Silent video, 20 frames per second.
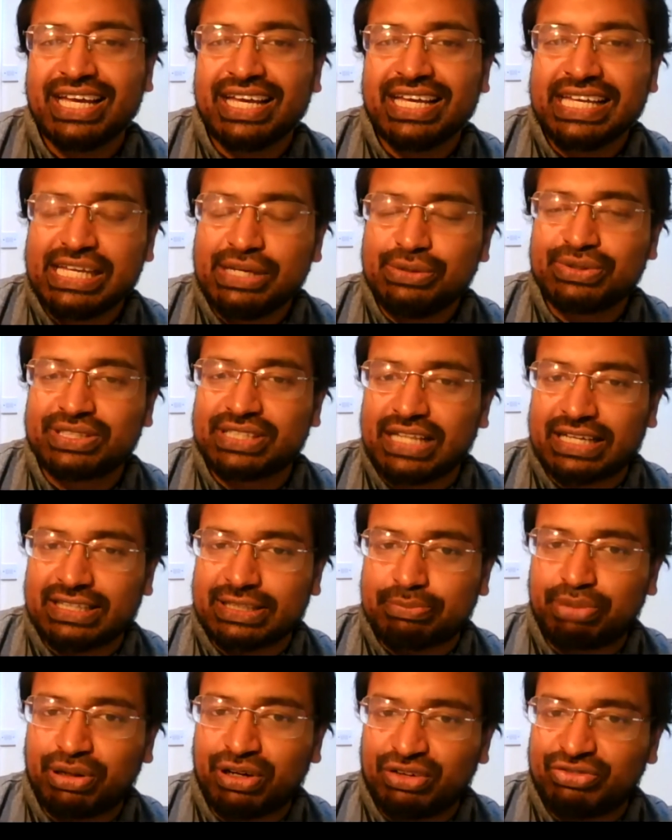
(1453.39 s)
He was like
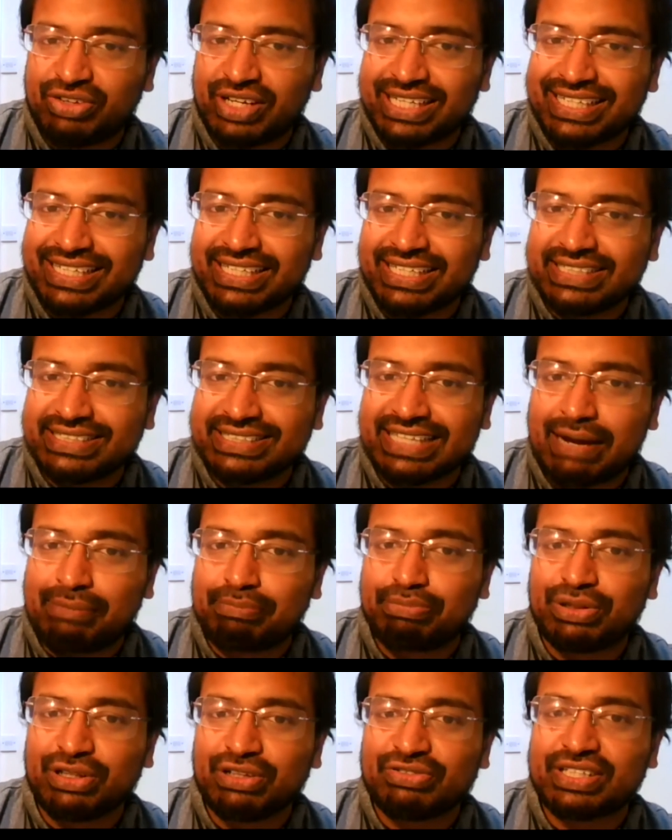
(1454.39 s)
the perfect
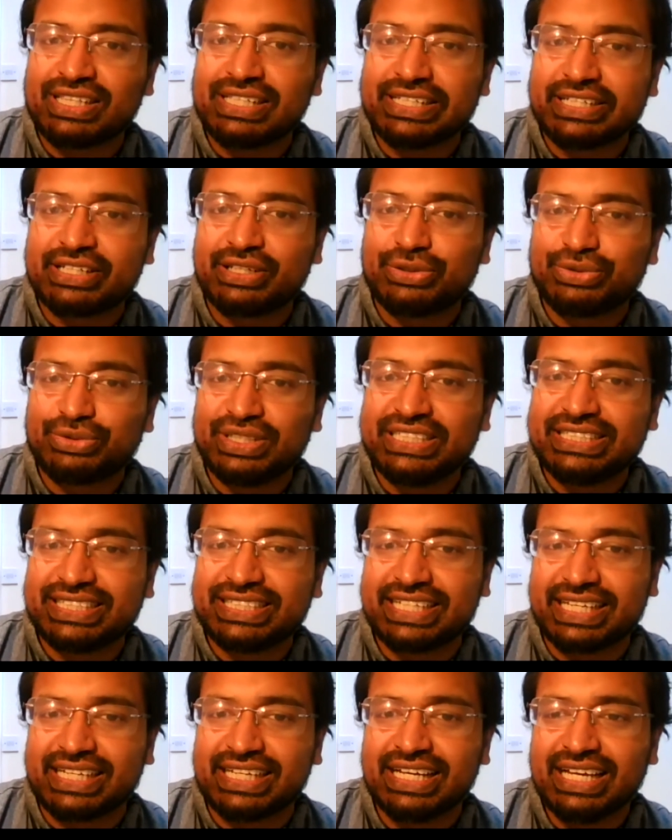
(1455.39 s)
example of clinical
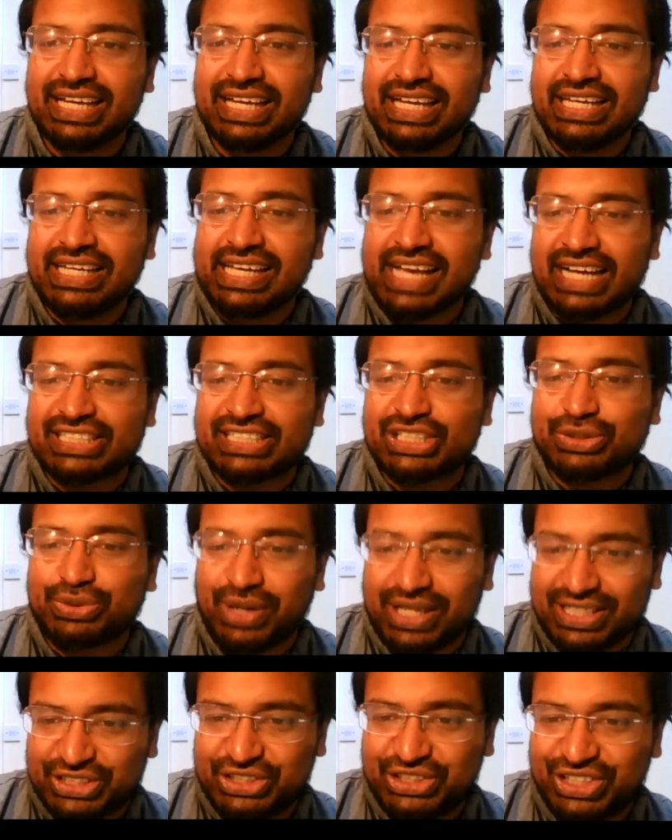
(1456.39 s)
reasoning. He asked
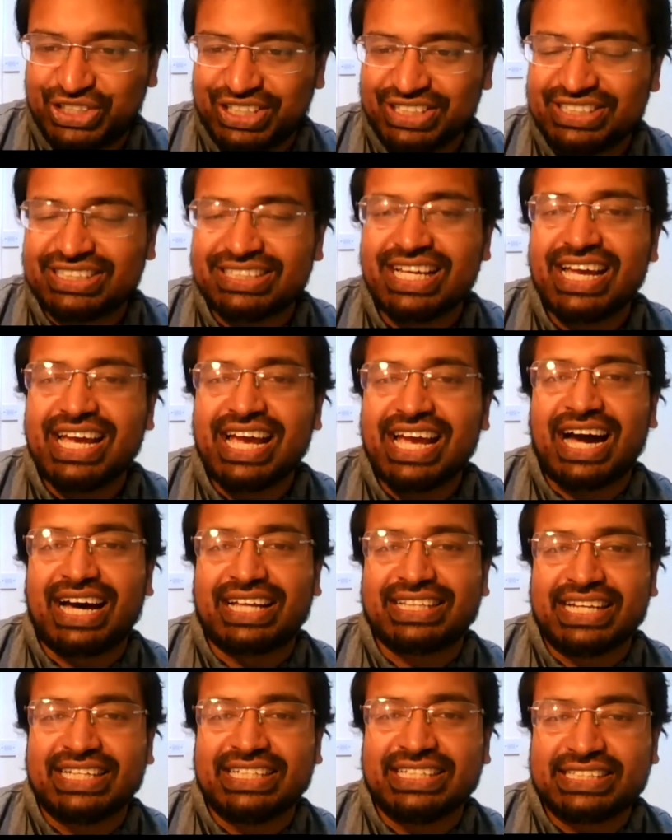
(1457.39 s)
questions,
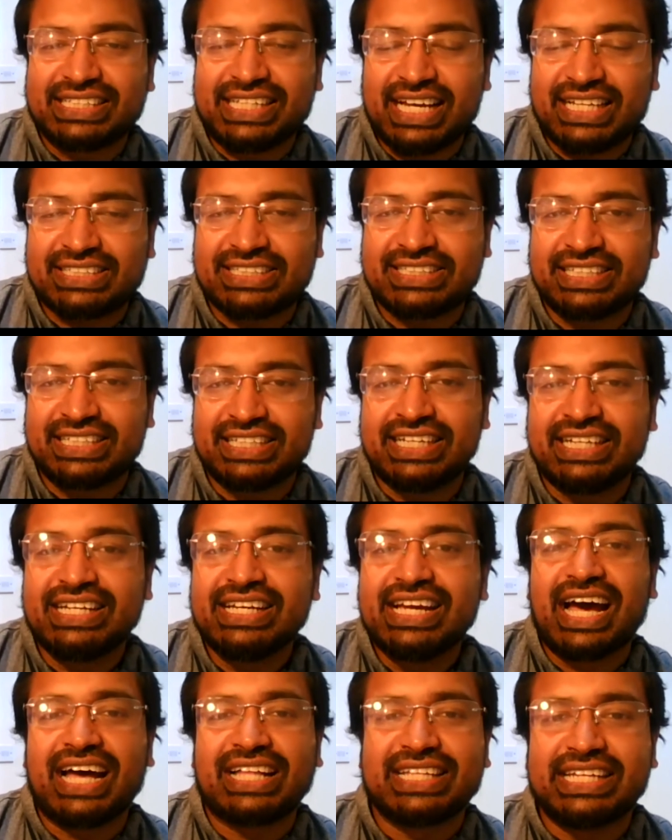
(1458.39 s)
and then he tested it,
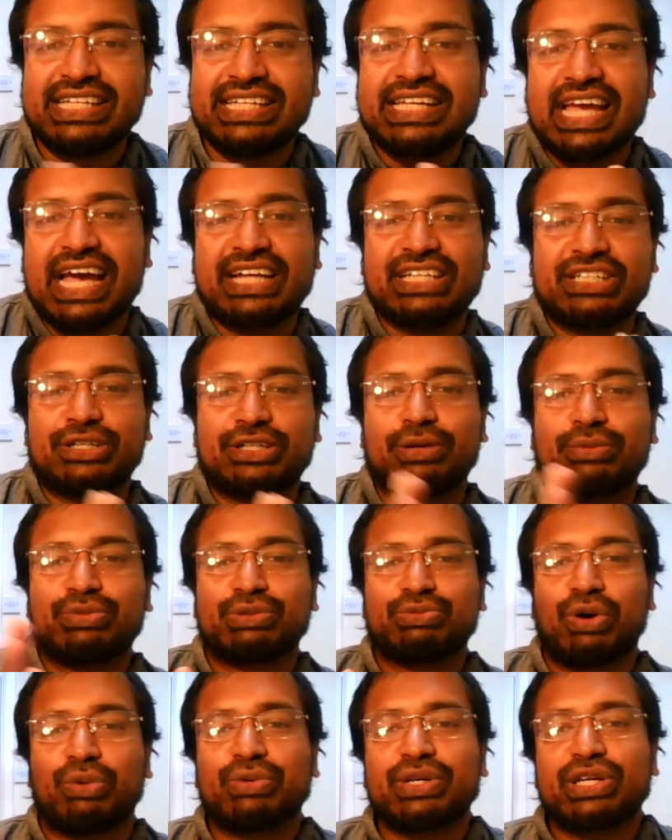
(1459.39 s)
and then he ended up with
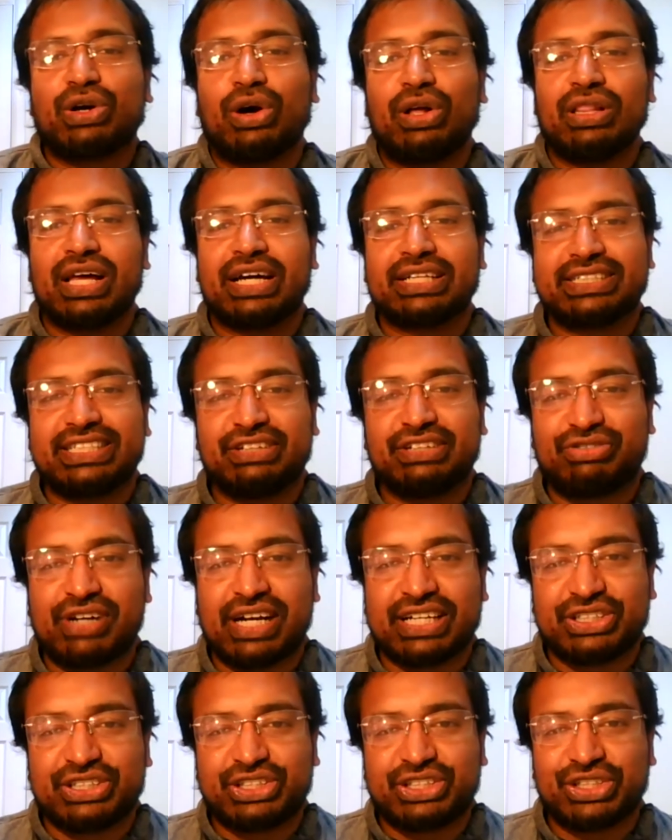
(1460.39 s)
what we call a
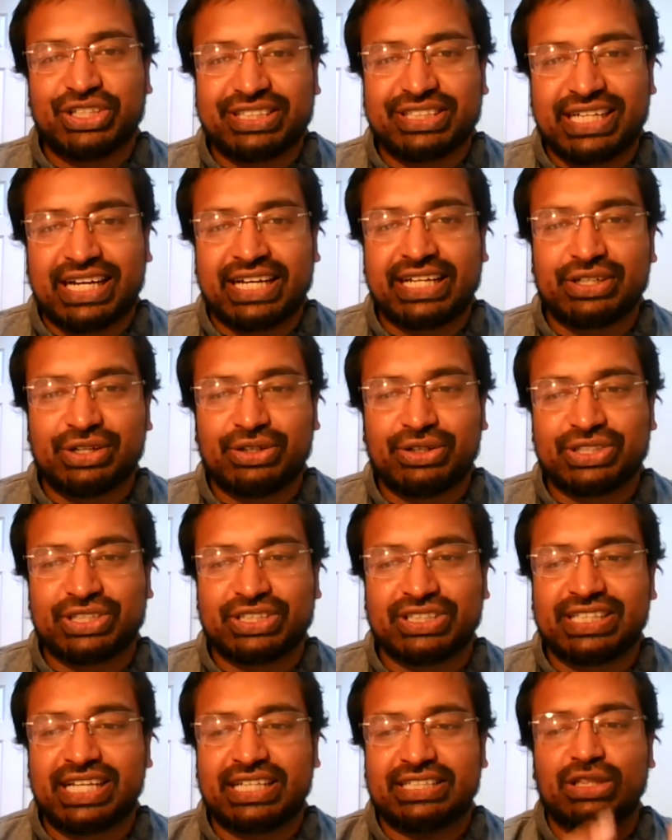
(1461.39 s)
differential
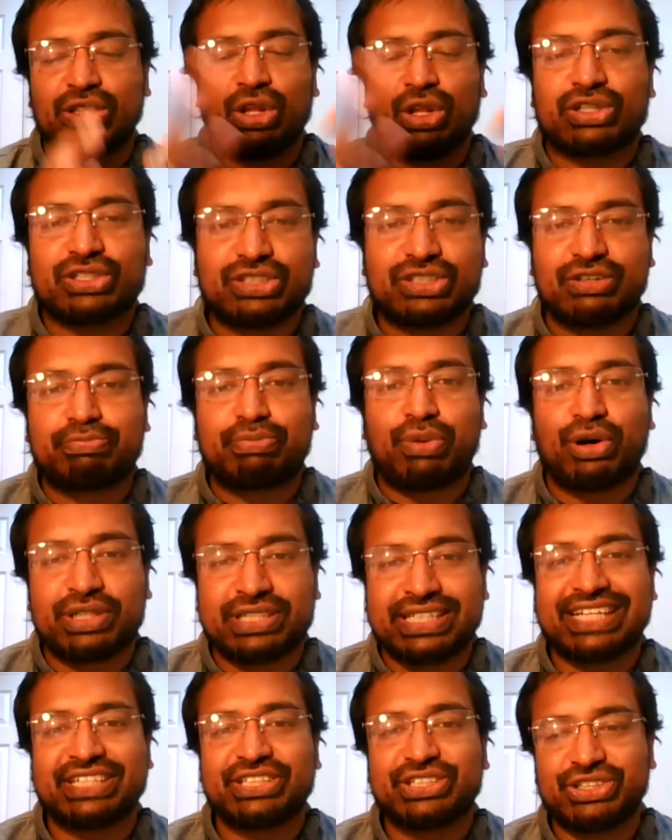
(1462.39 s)
diagnosis. That's lots of
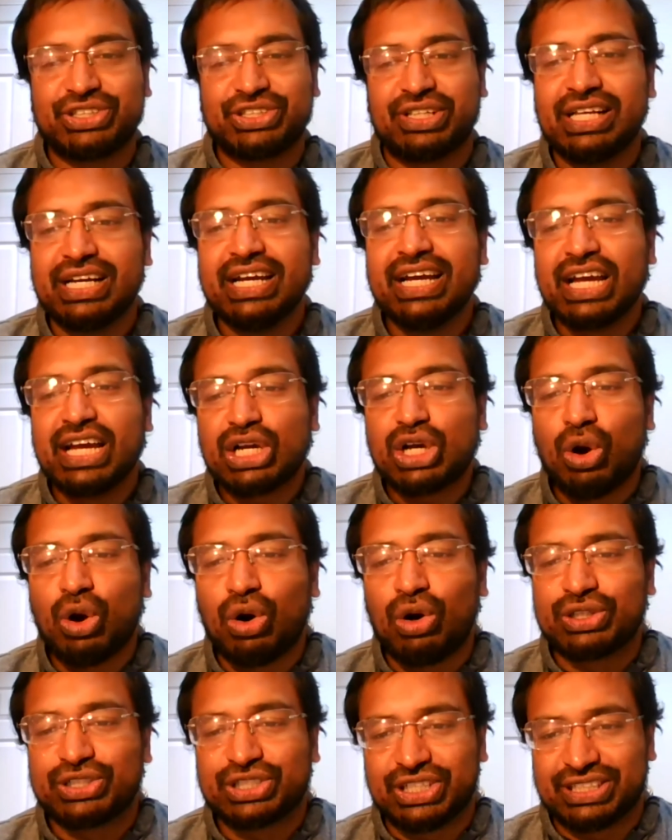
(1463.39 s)
potential
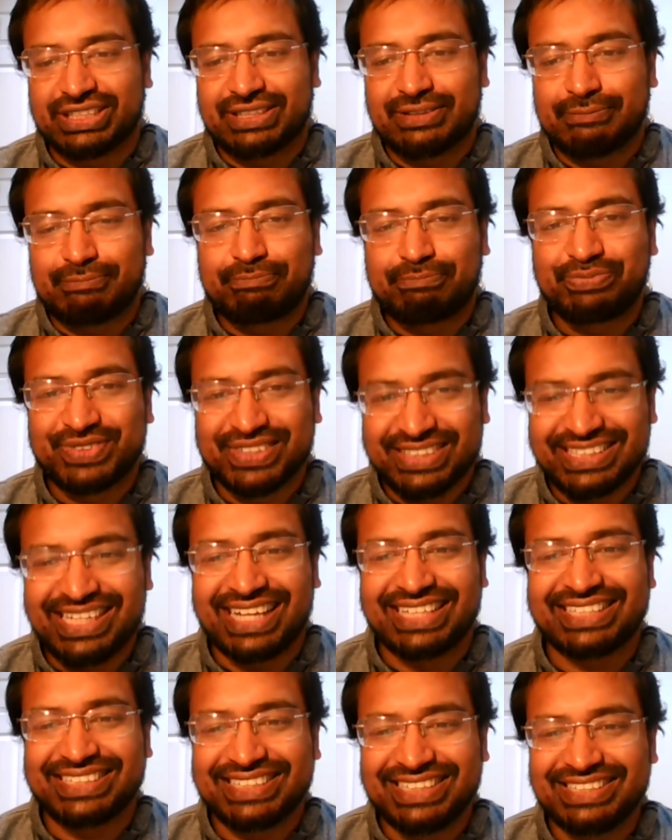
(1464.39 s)
causes.
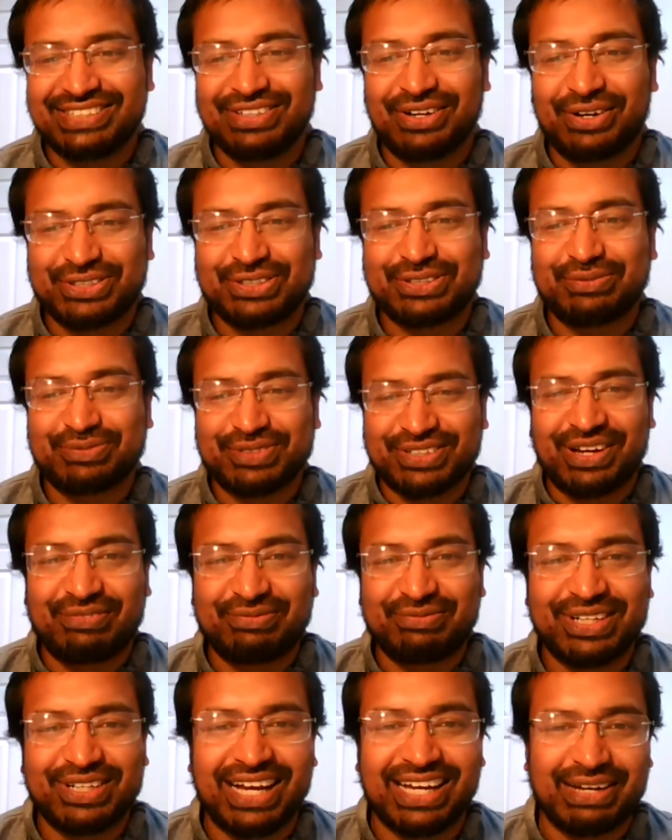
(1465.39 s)
Yes, he's awesome, so
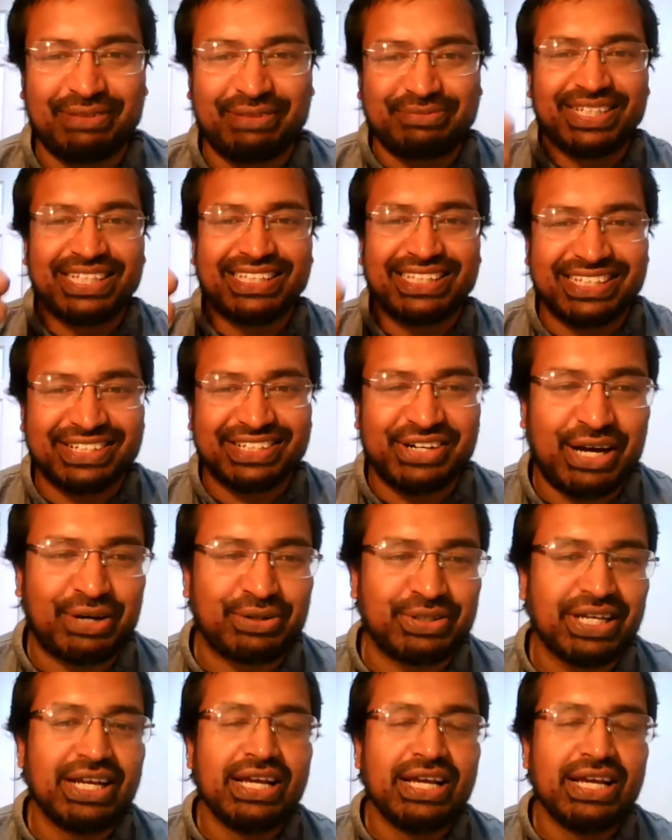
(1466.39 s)
I'm in the crowd.